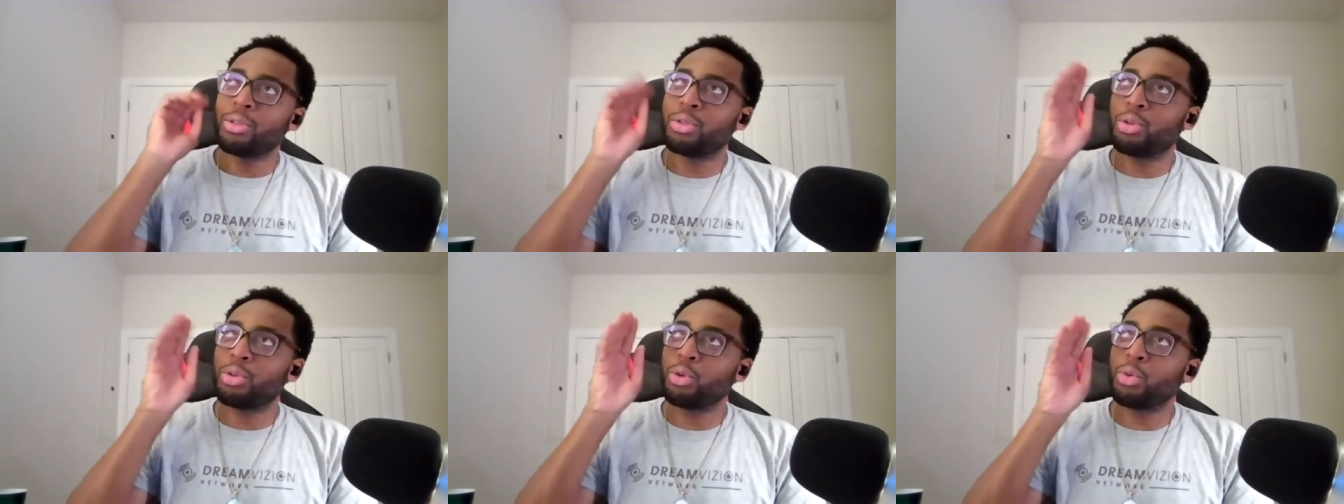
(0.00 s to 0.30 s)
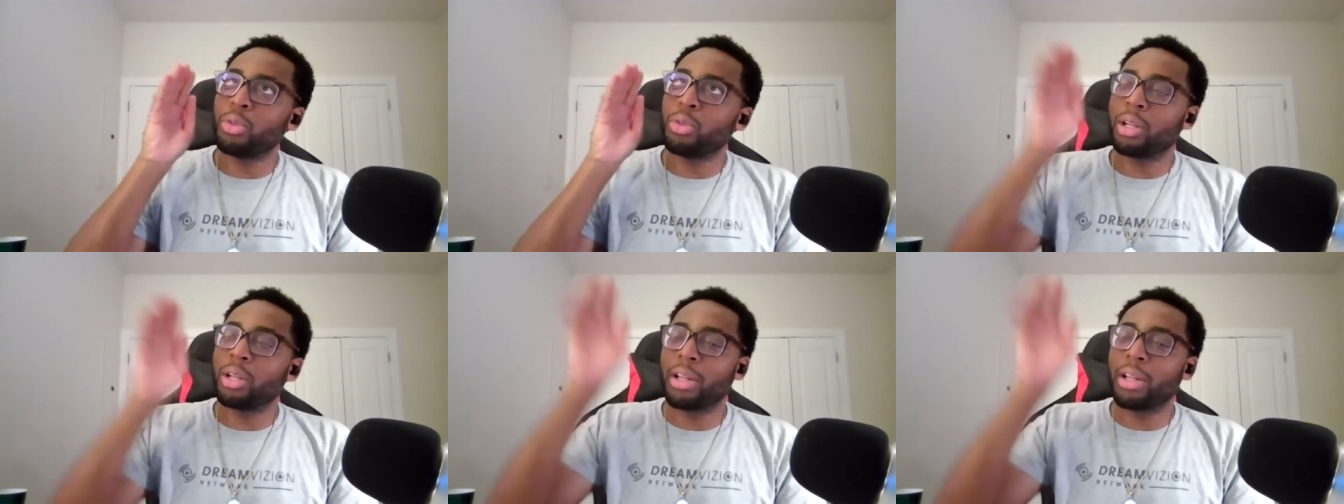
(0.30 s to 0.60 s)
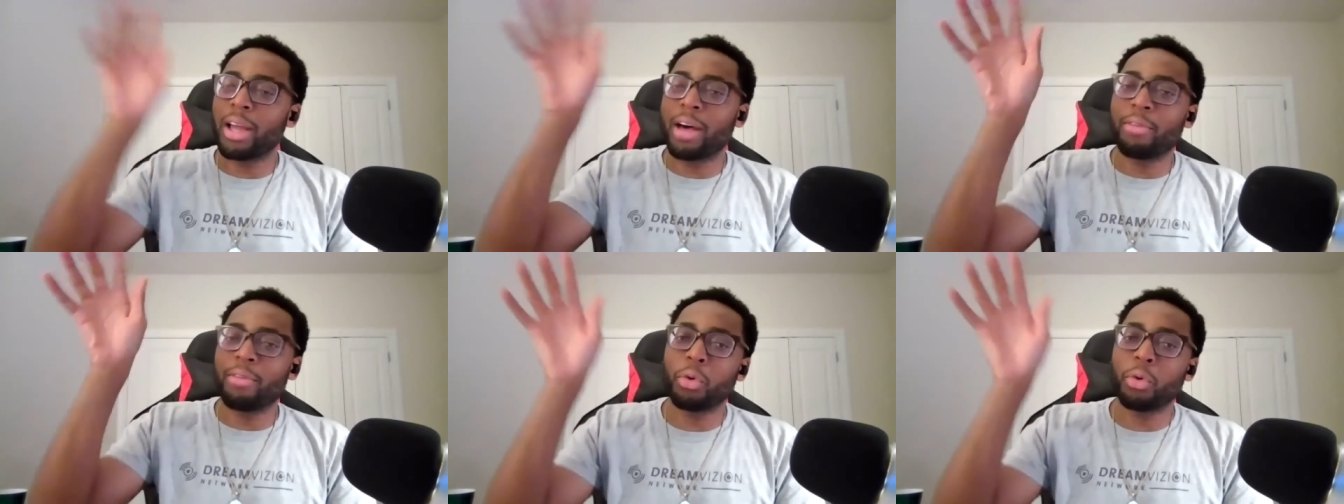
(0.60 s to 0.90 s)
to the
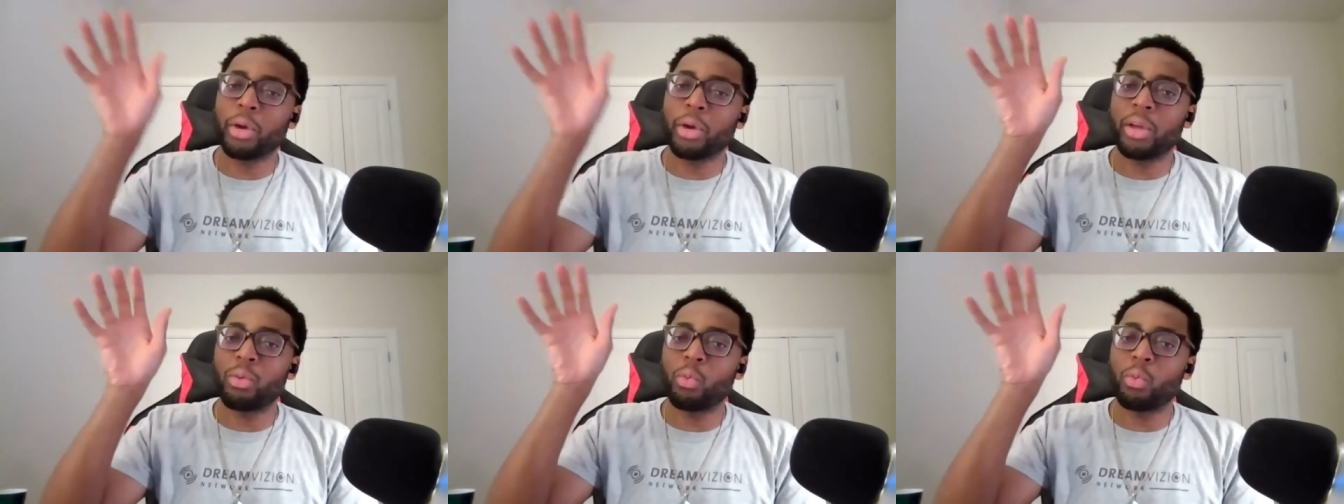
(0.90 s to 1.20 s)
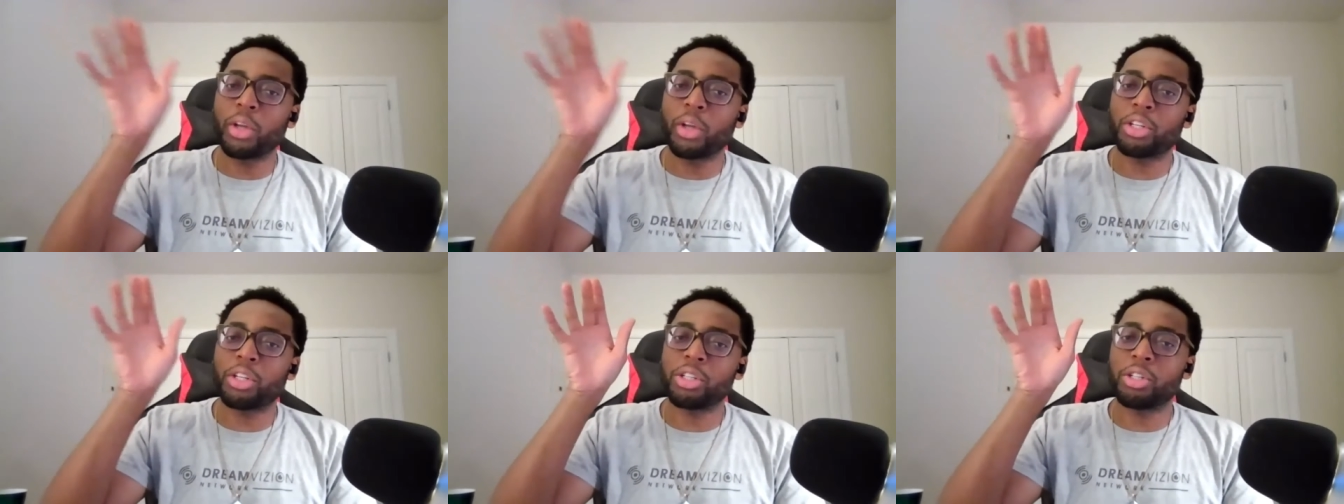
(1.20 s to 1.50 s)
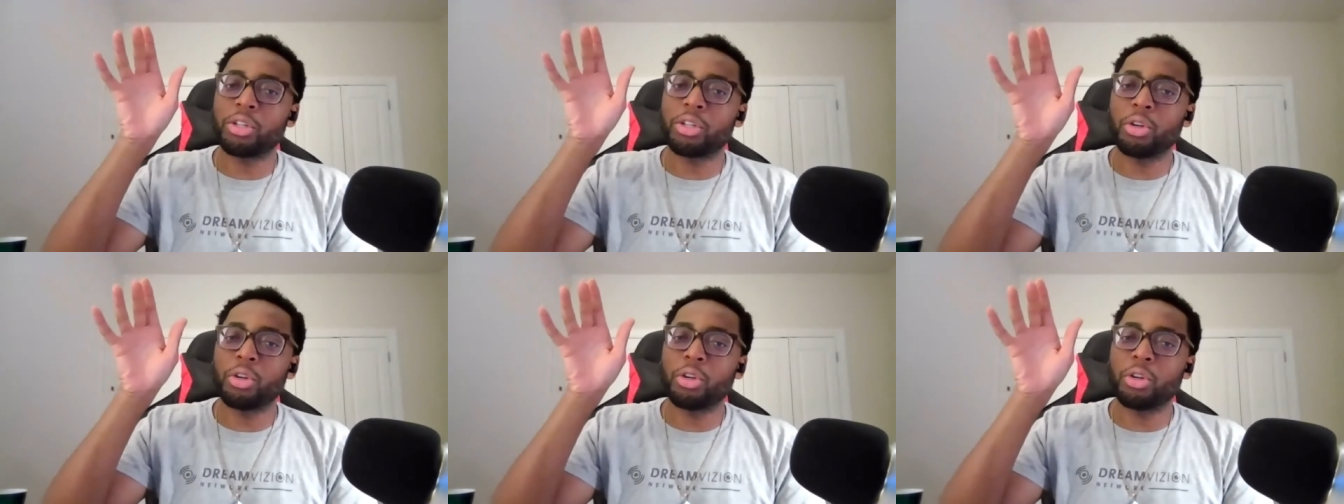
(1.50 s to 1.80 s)
level in
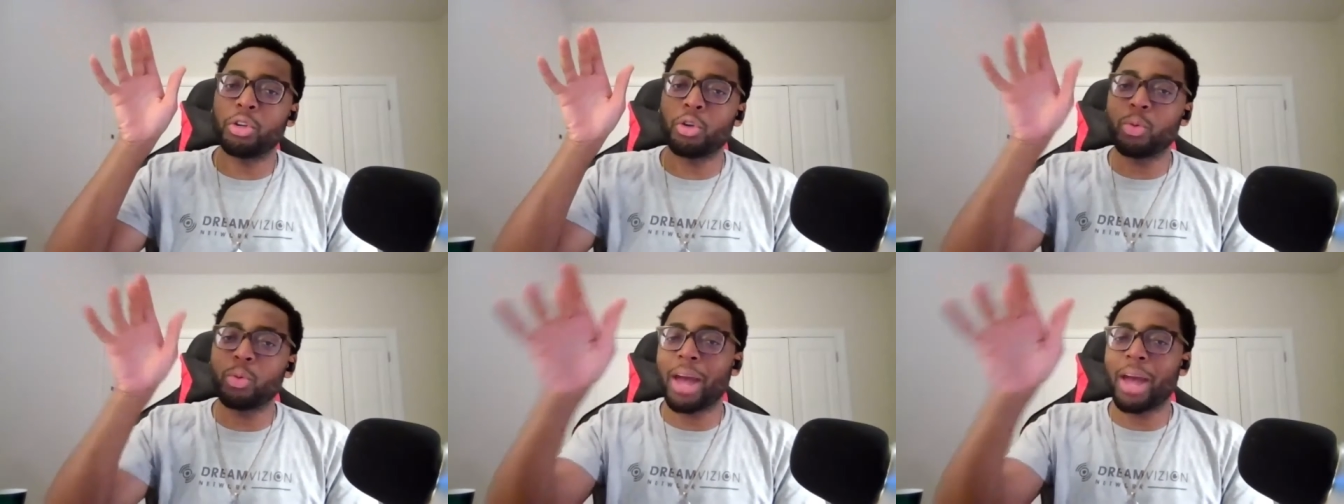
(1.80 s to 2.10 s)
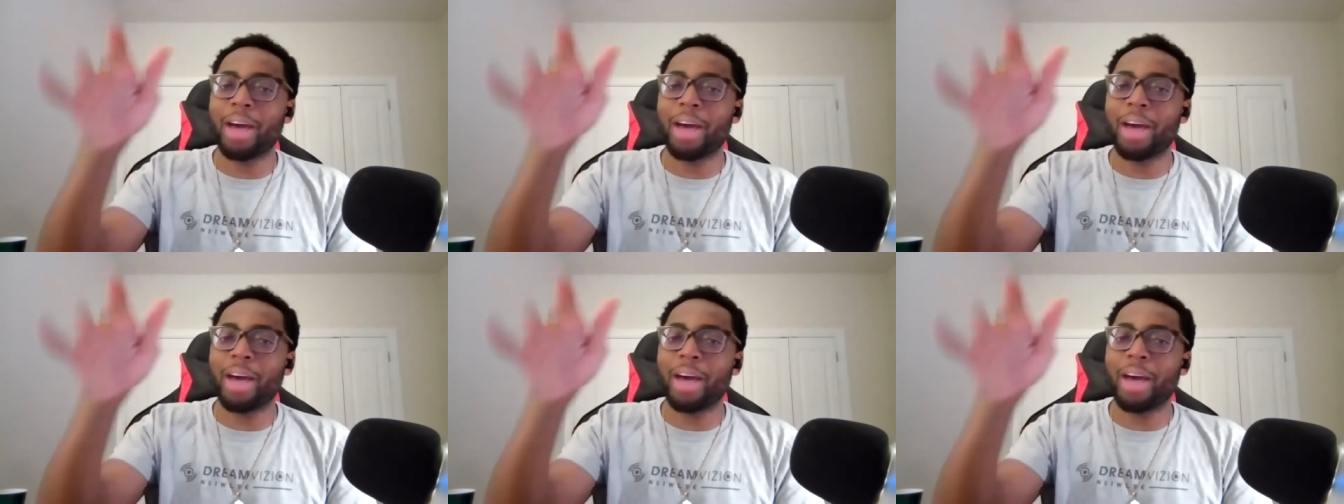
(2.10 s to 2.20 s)
which you